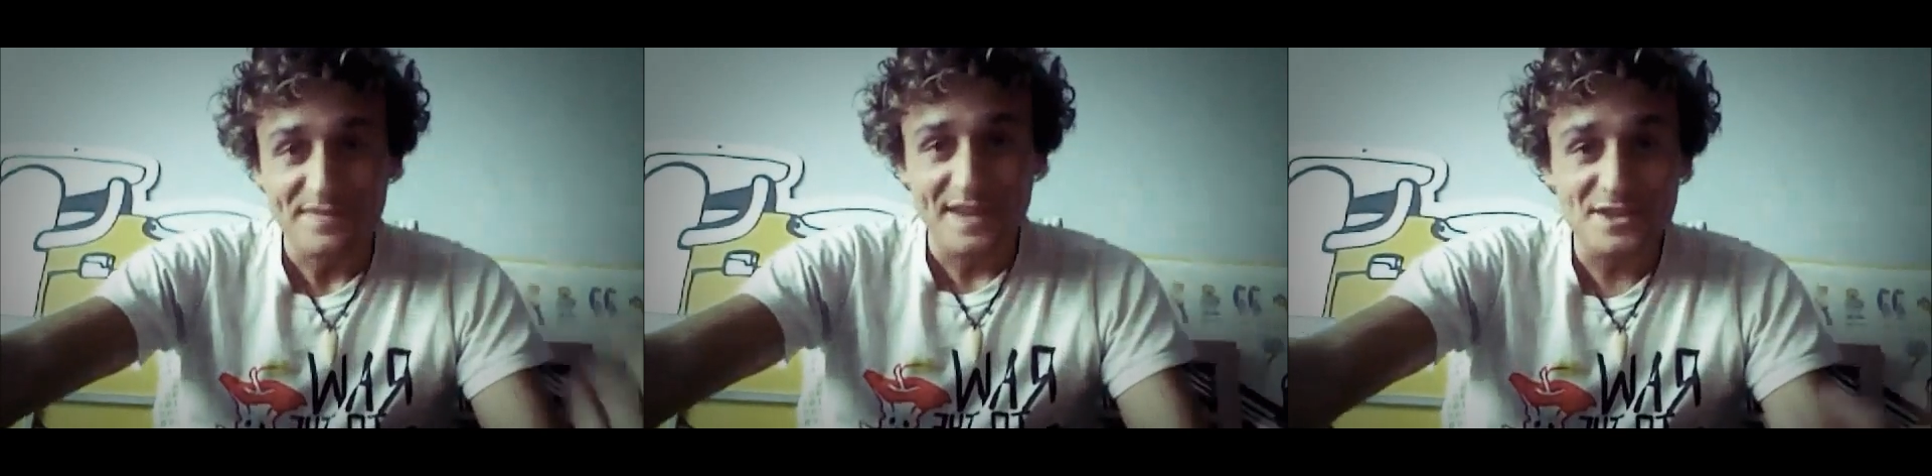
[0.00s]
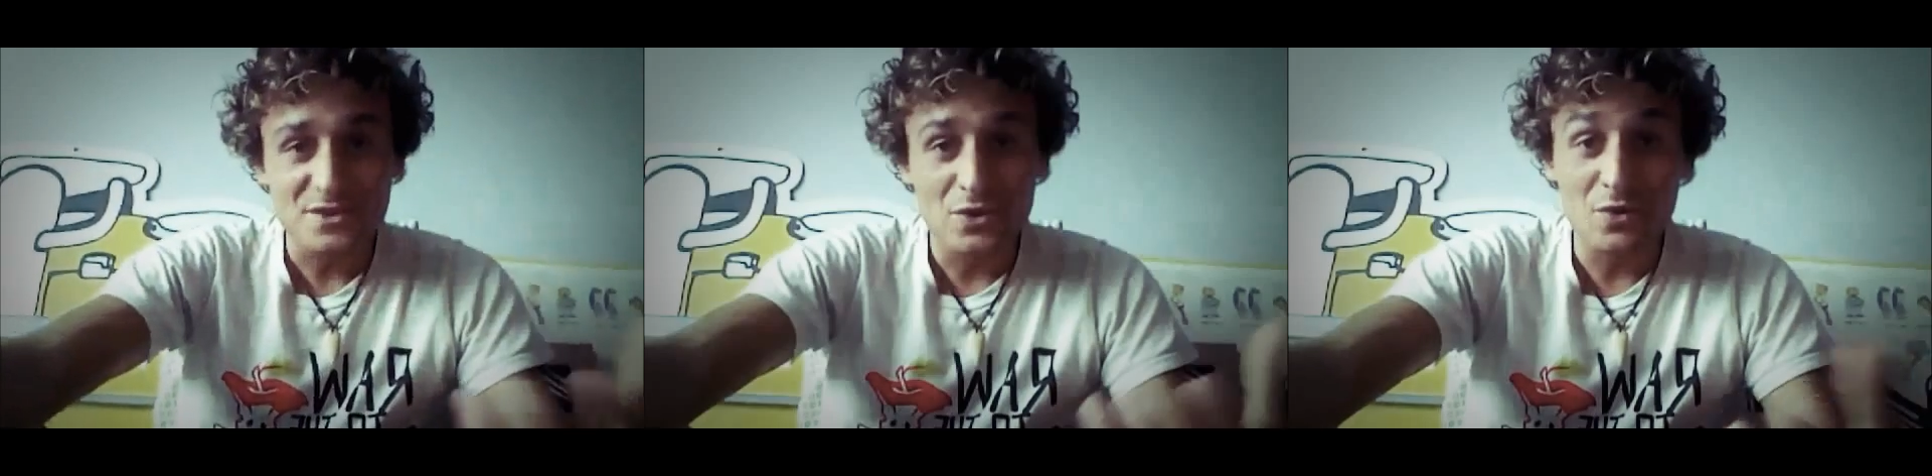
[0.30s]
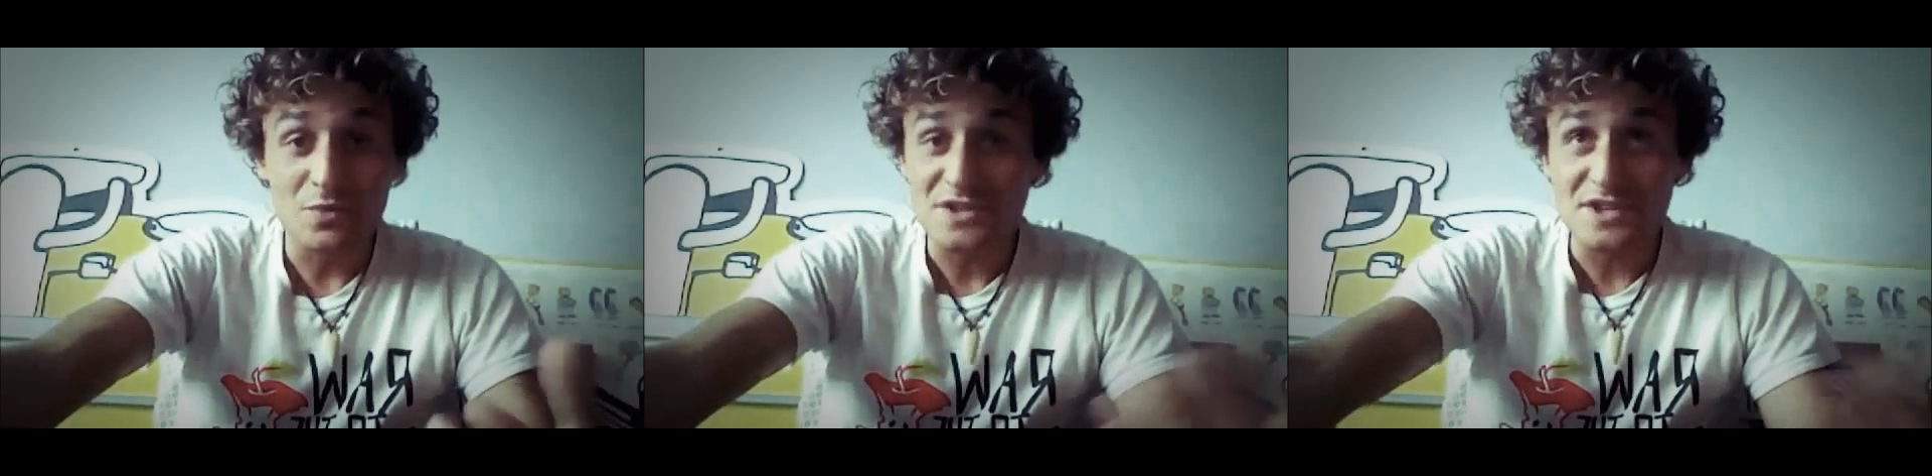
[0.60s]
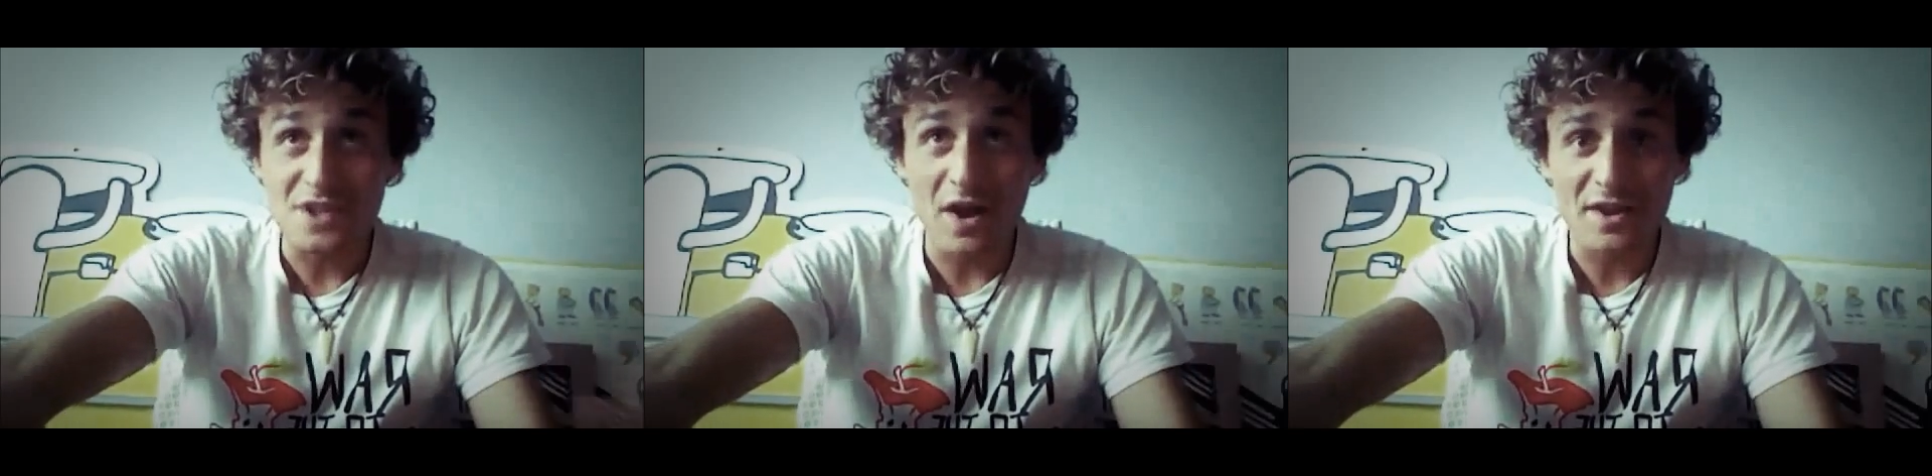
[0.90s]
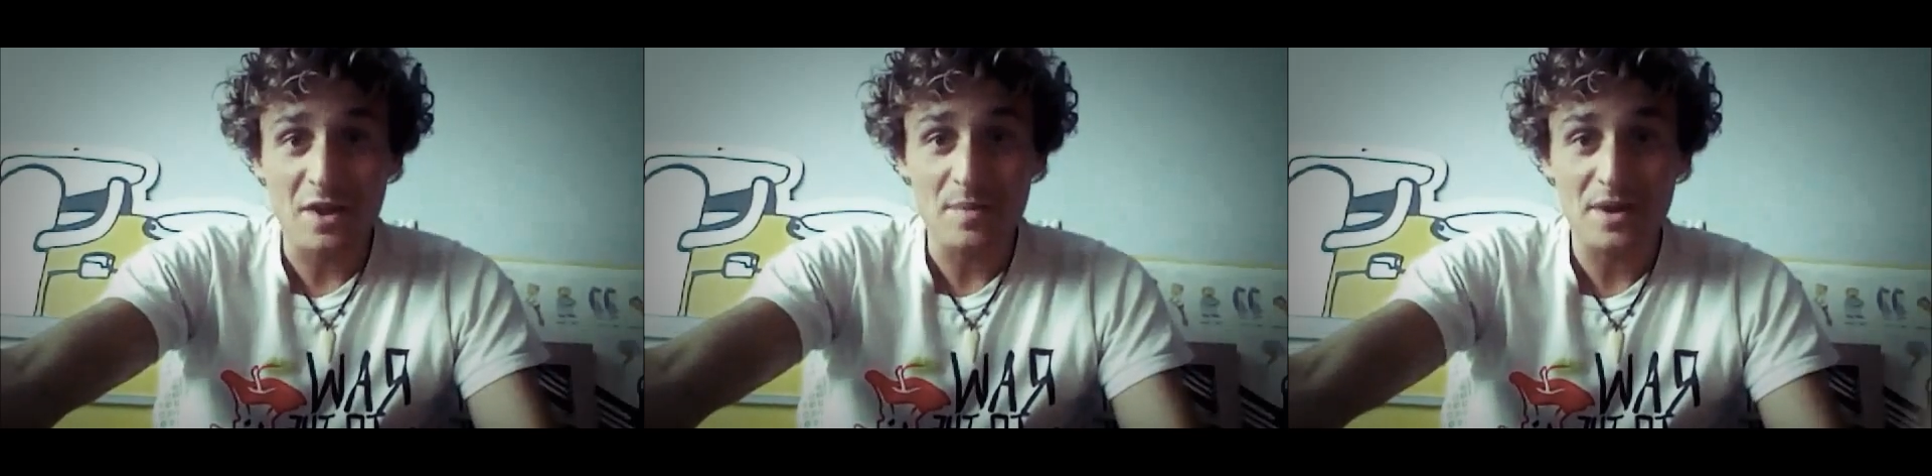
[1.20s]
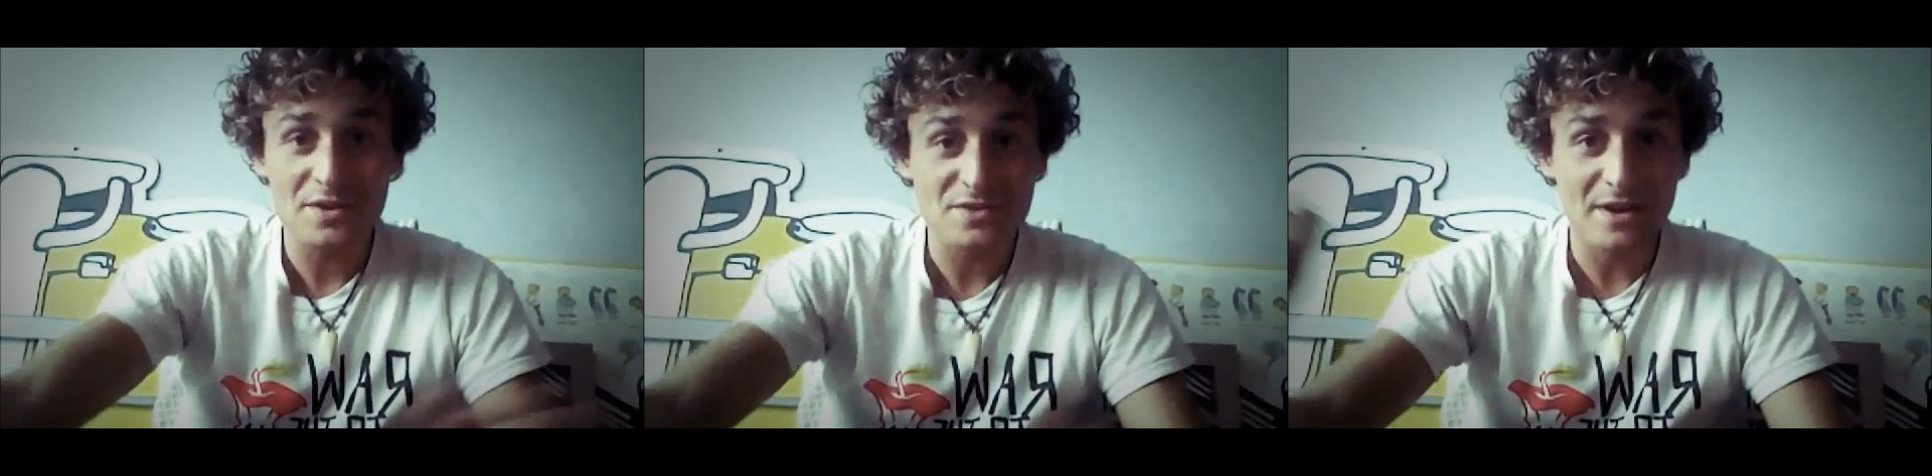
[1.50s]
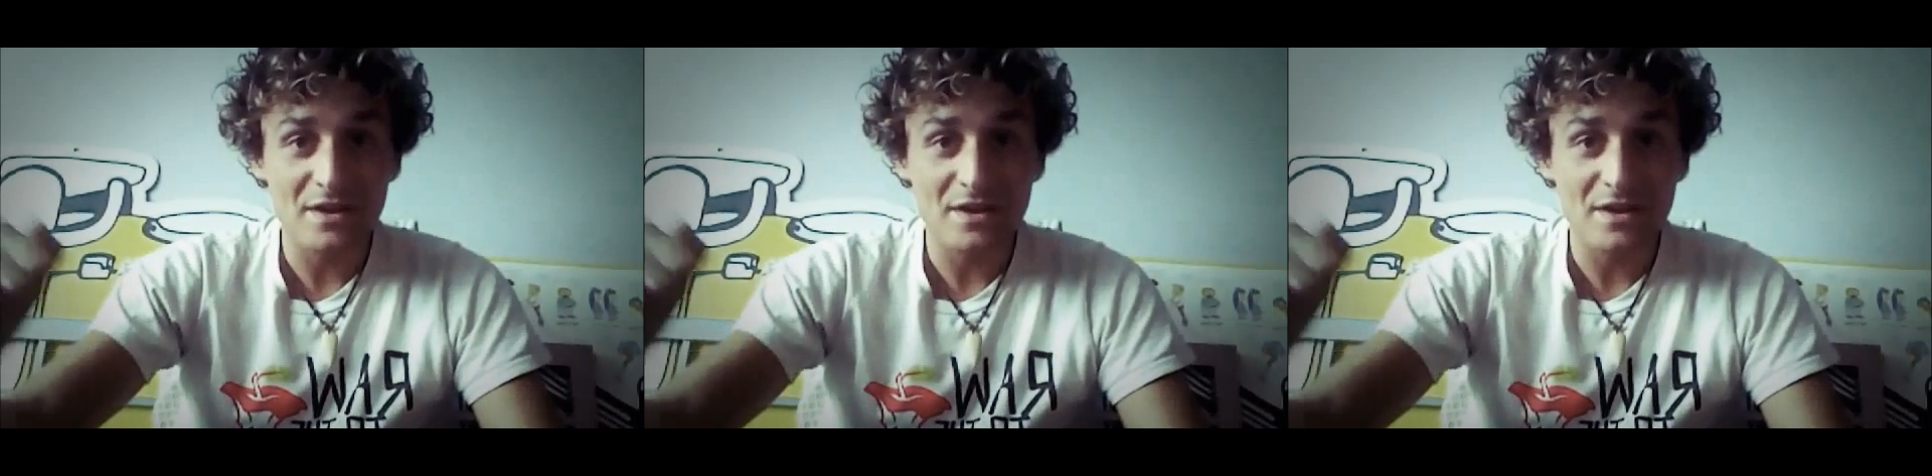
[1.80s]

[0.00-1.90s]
It's corn, which is high carbohydrate,